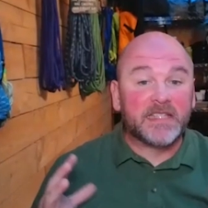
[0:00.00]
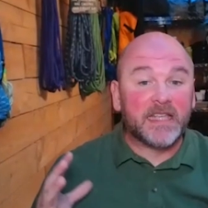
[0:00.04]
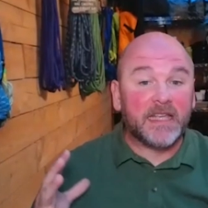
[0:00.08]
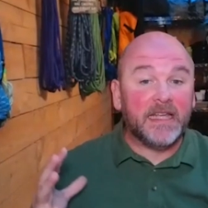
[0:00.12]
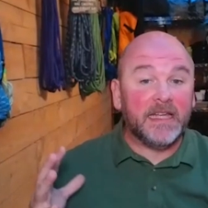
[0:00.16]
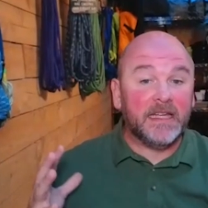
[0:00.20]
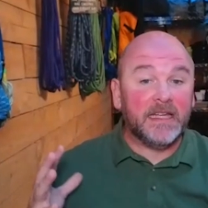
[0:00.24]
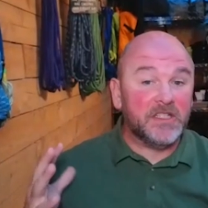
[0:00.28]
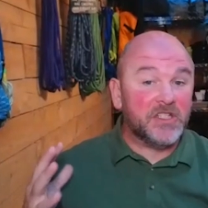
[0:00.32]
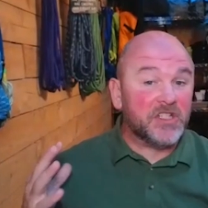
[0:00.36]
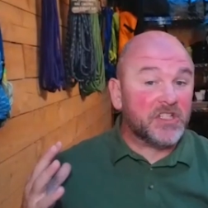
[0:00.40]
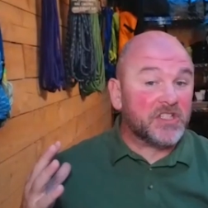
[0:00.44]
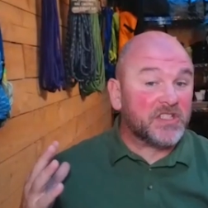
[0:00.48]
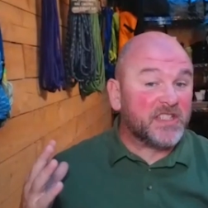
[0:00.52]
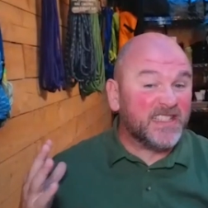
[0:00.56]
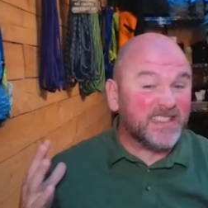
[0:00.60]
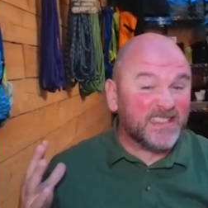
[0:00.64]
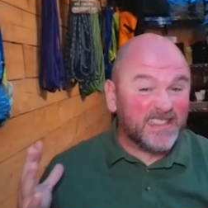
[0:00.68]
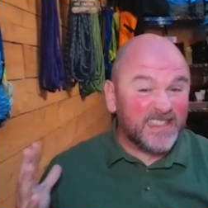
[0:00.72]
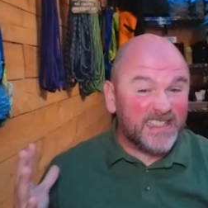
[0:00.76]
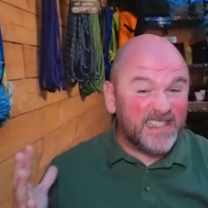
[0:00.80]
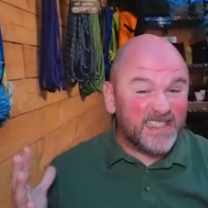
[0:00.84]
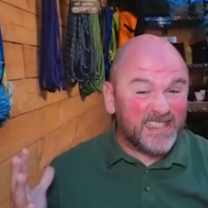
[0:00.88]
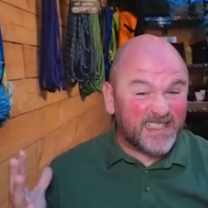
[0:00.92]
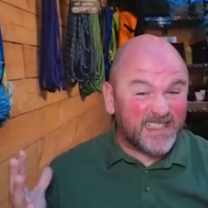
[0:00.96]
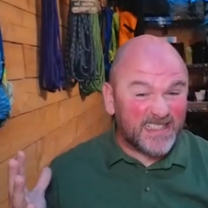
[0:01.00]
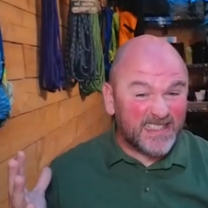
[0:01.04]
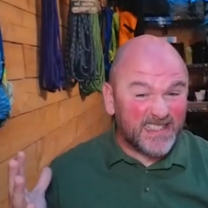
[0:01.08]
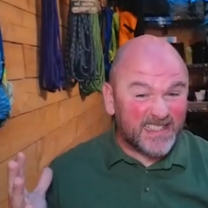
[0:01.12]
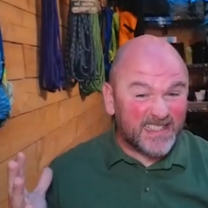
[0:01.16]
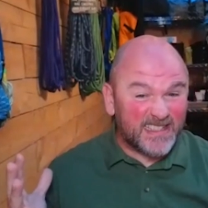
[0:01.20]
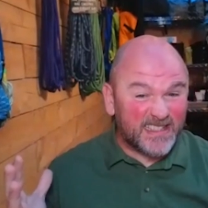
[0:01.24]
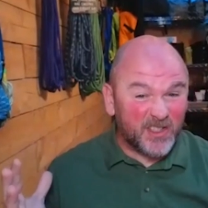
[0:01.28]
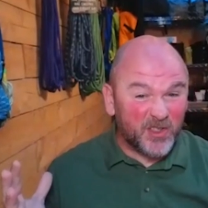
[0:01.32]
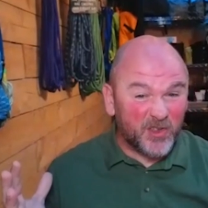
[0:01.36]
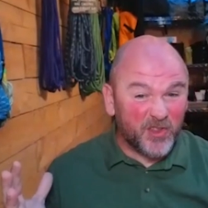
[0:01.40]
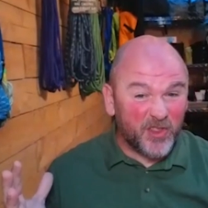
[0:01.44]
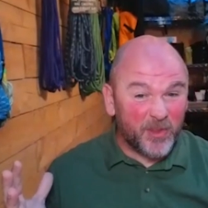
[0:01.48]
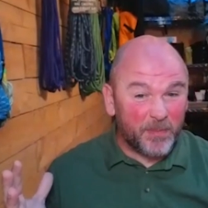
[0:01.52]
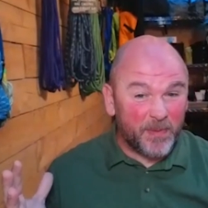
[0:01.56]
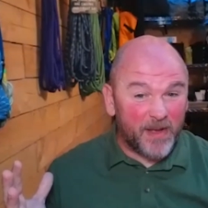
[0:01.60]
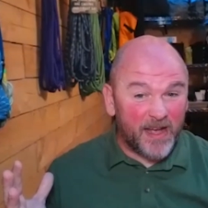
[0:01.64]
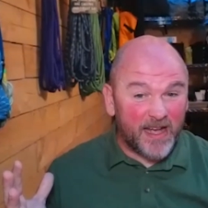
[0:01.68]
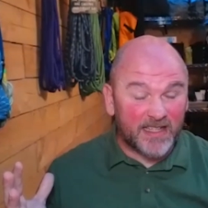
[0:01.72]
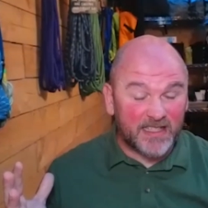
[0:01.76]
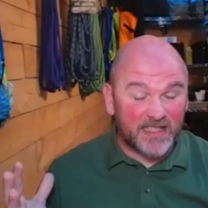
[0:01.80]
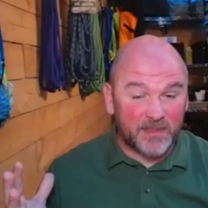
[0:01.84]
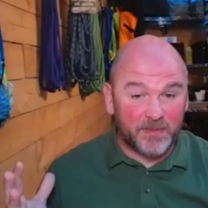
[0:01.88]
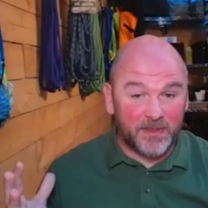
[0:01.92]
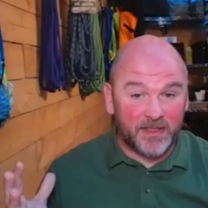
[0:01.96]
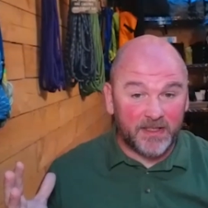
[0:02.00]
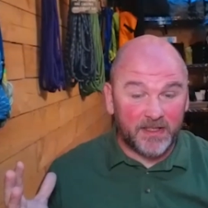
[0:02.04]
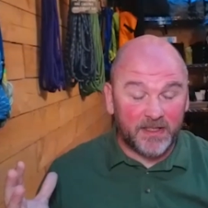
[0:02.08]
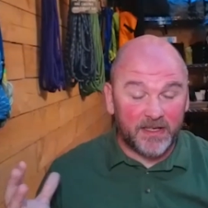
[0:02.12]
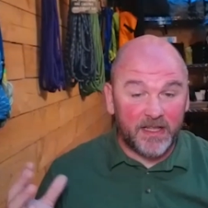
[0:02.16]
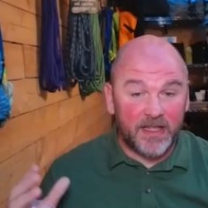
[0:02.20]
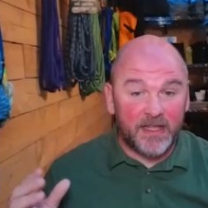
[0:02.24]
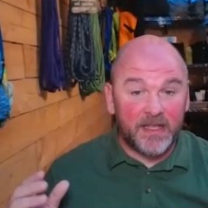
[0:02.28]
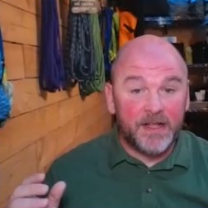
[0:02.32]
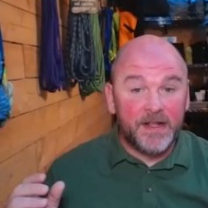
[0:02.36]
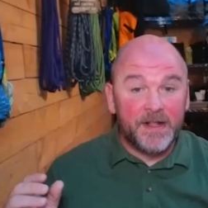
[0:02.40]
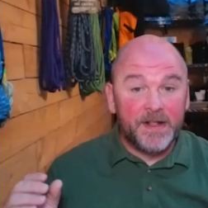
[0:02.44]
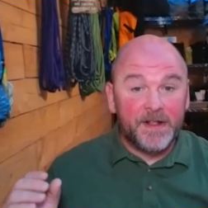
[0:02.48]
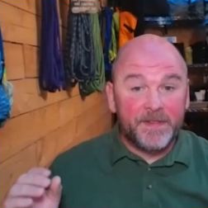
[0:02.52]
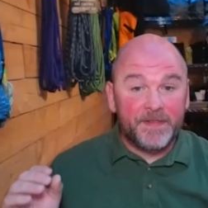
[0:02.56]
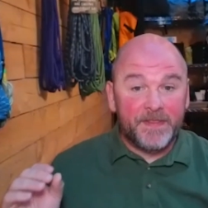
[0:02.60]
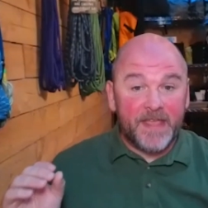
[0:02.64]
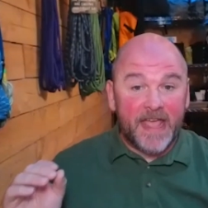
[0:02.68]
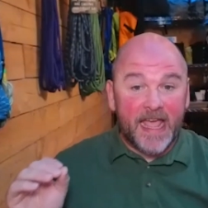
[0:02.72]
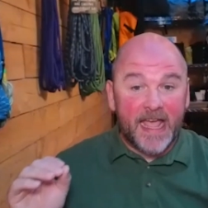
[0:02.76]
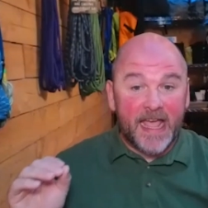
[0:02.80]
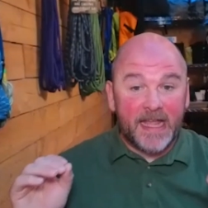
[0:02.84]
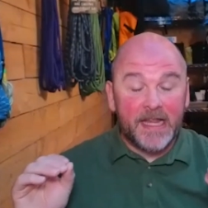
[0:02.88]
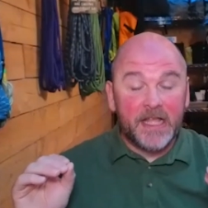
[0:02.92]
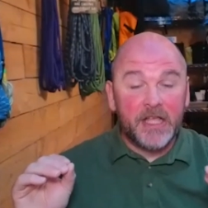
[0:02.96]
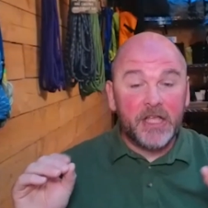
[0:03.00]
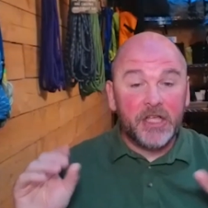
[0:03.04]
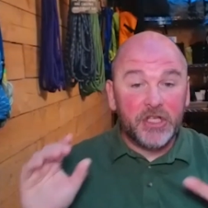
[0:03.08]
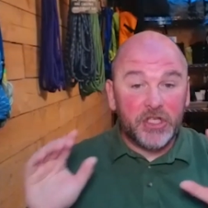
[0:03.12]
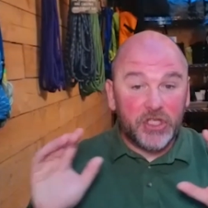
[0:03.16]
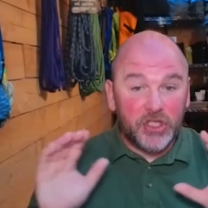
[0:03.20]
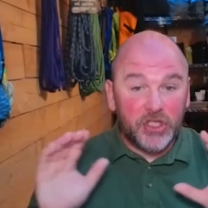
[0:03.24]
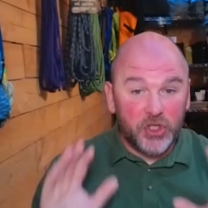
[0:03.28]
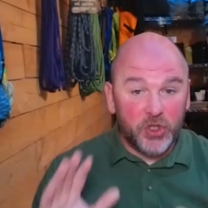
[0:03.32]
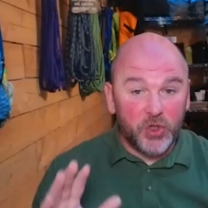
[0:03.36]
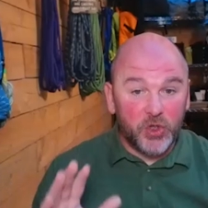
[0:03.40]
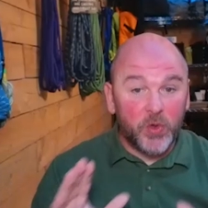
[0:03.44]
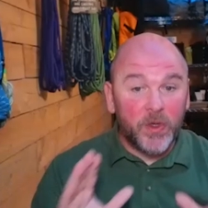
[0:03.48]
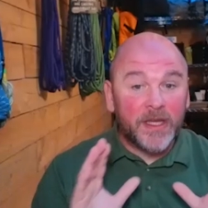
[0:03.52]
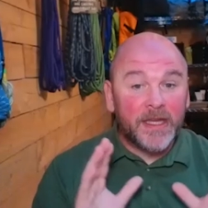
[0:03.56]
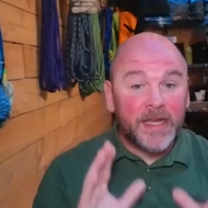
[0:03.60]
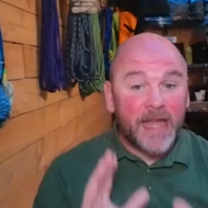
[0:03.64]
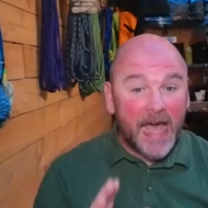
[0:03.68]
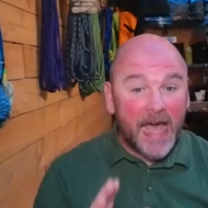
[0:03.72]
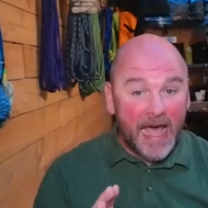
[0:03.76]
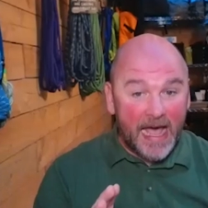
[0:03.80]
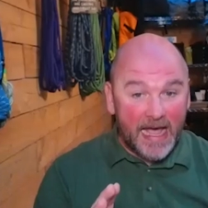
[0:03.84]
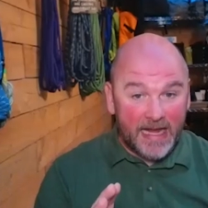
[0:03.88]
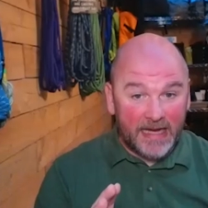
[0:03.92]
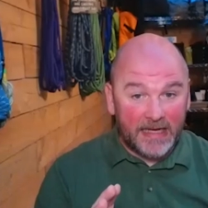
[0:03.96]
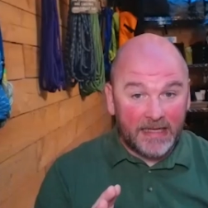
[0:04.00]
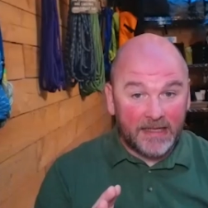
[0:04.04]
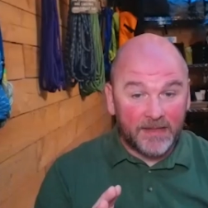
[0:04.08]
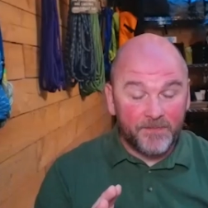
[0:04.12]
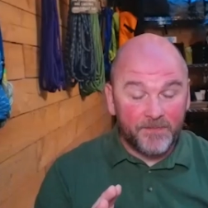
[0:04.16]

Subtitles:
saying just at least consider the possibility that you and I